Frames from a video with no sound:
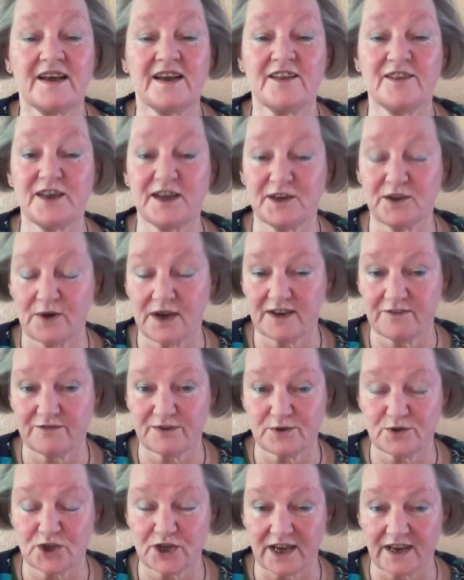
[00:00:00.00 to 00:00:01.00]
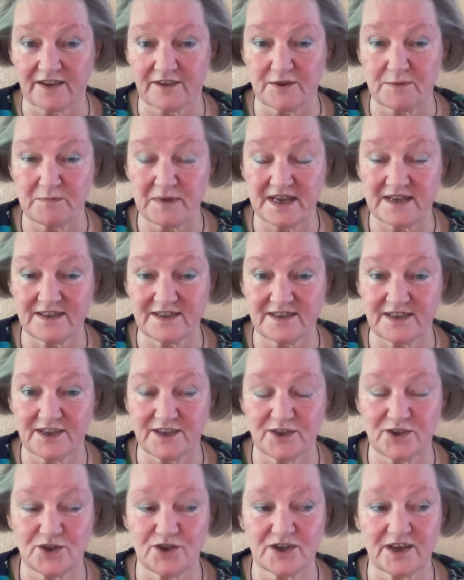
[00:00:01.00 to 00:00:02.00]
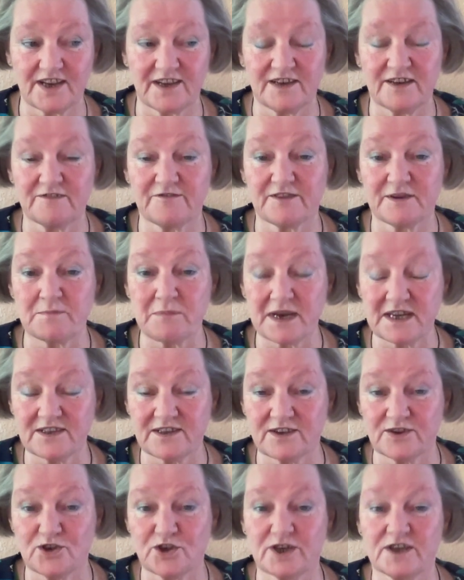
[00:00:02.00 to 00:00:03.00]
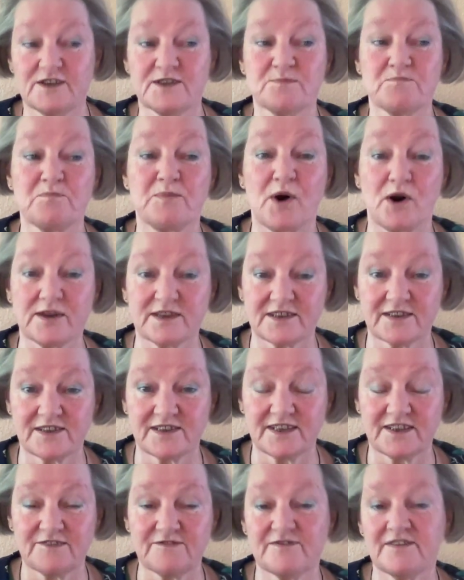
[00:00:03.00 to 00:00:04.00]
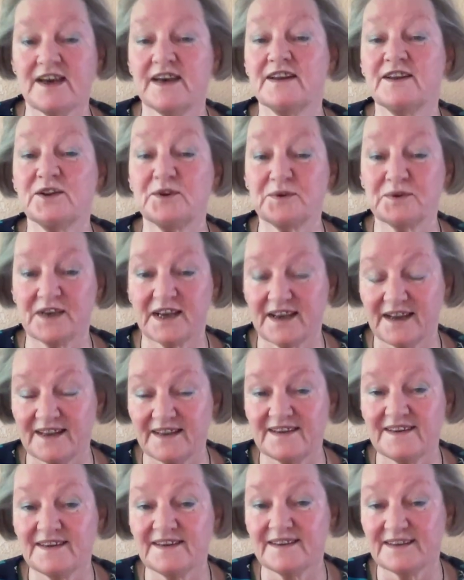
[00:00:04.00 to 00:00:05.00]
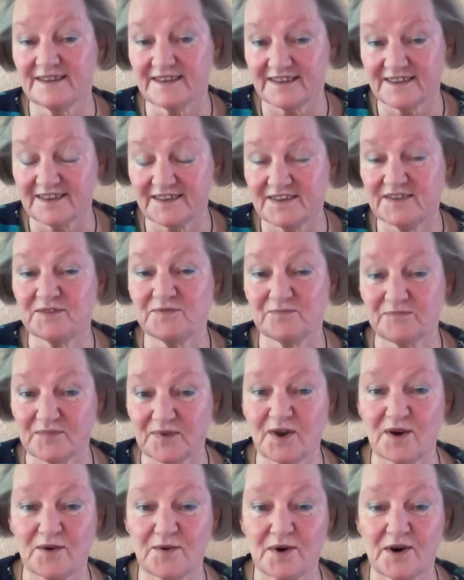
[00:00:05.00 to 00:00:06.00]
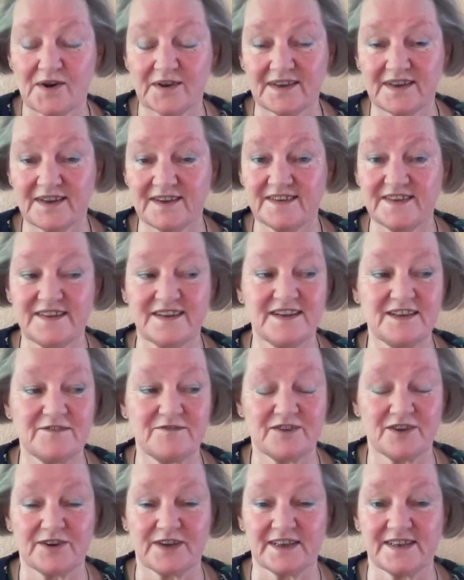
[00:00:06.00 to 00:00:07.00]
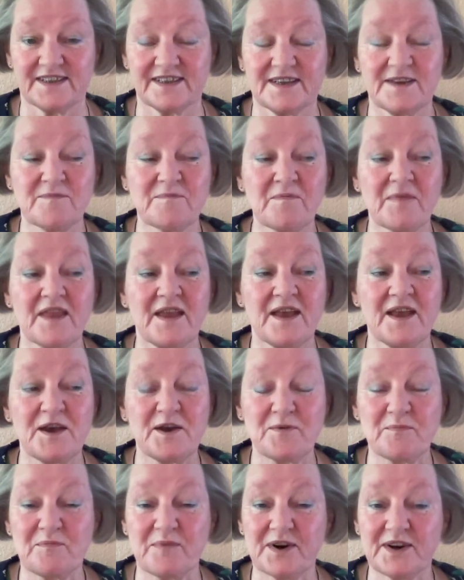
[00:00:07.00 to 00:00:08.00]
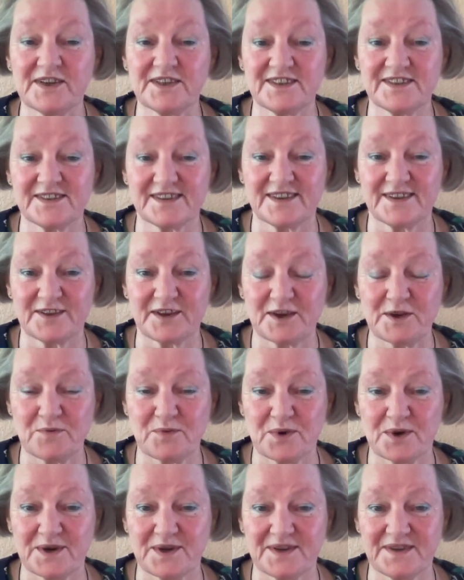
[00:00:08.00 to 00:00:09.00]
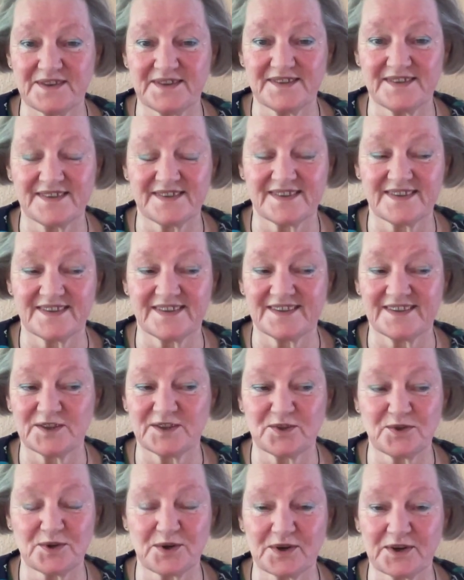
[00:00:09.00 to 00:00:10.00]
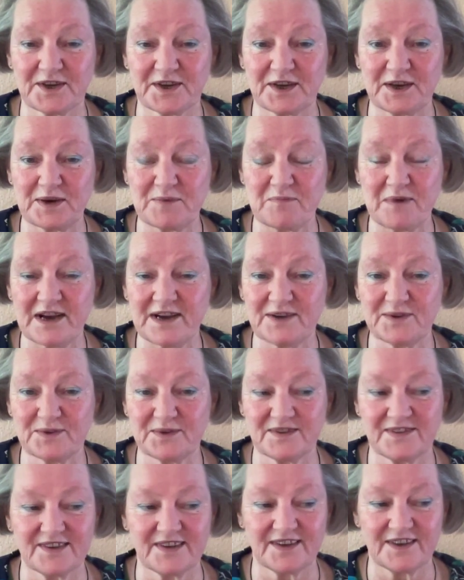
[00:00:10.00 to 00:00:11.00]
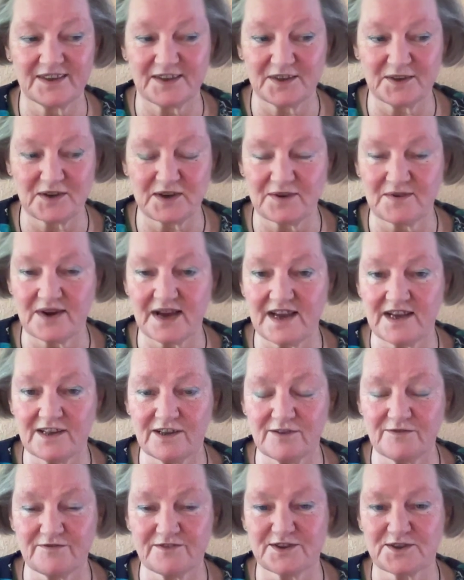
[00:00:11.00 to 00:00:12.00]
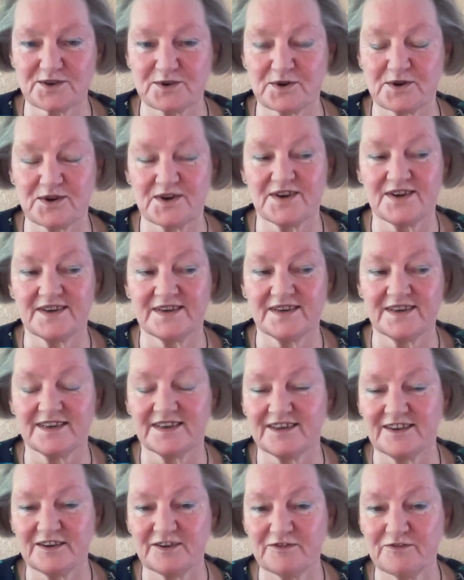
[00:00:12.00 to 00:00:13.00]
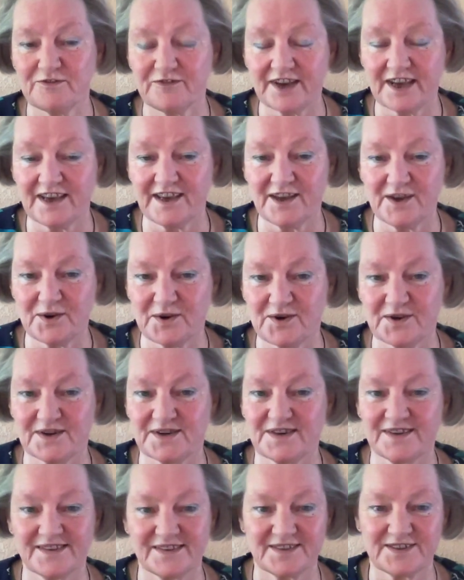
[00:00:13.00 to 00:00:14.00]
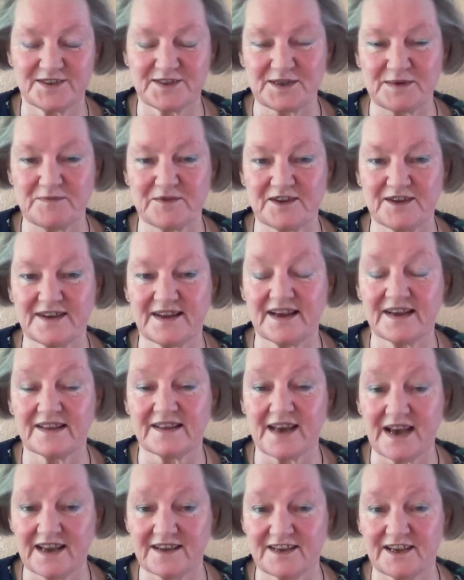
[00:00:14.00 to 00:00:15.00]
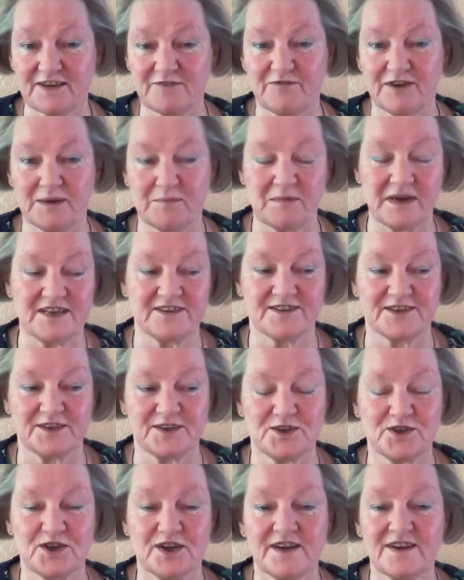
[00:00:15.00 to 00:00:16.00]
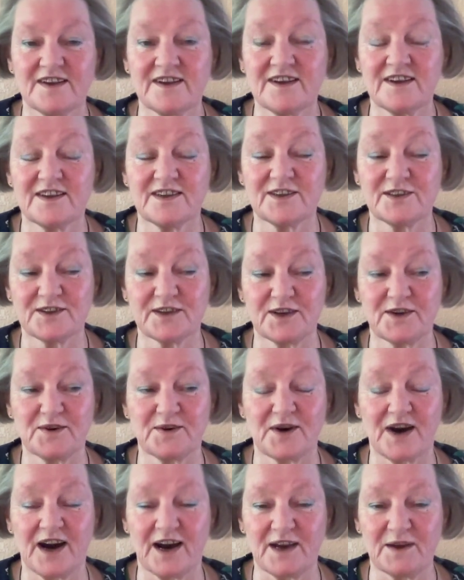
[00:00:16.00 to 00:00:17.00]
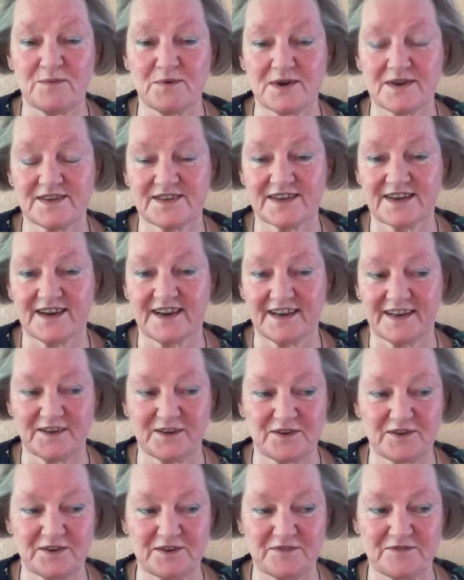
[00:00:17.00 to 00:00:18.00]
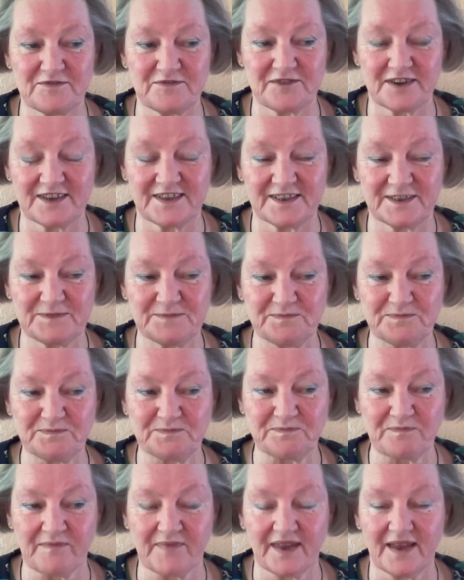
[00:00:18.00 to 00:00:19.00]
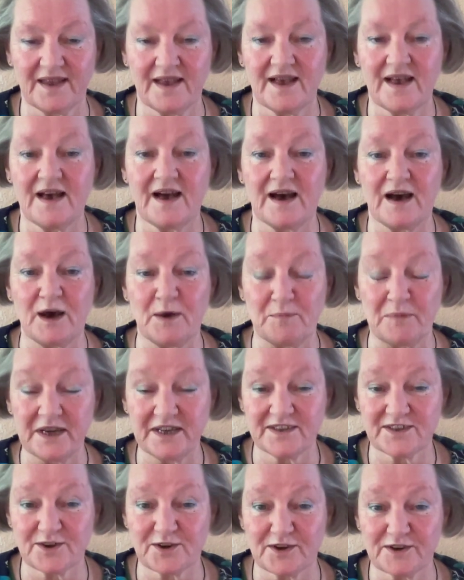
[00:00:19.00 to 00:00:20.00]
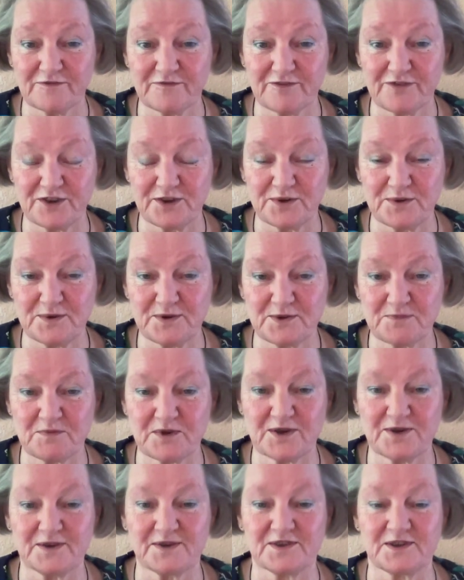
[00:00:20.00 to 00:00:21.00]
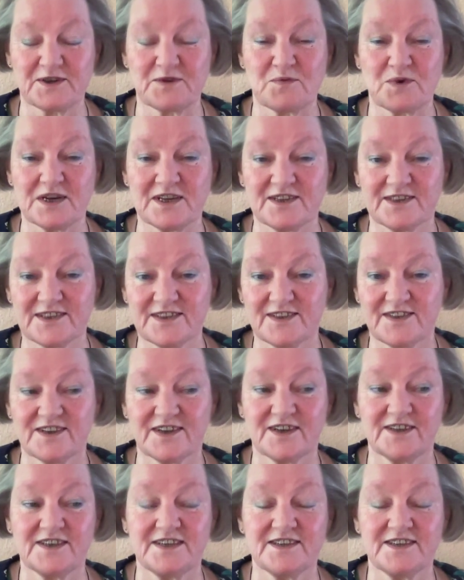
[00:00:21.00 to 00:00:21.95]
then you have to check the message, and if the message is positive, then you can go on and deliver it. But they weren't talking about, elves or fae or something like that giving message. So I was kind of a bit confused, because it wasn't a